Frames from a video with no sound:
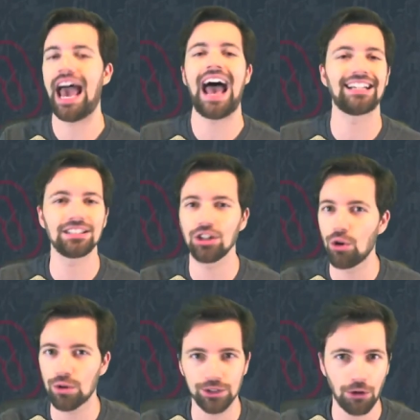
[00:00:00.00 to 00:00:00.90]
added
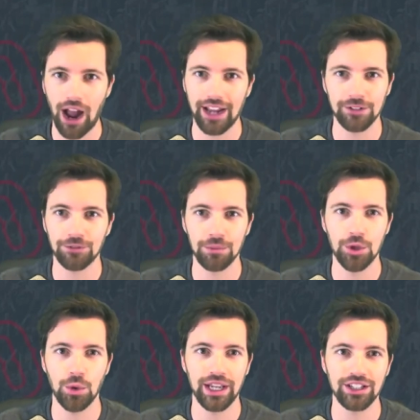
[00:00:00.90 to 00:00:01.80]
Logan Ryan from
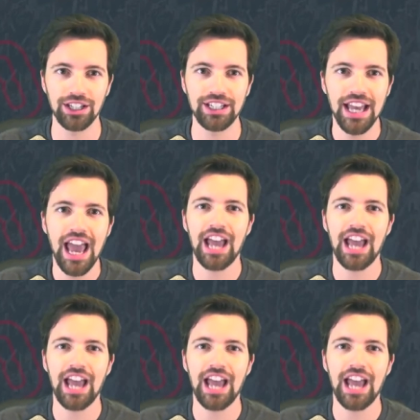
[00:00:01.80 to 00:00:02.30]
New England,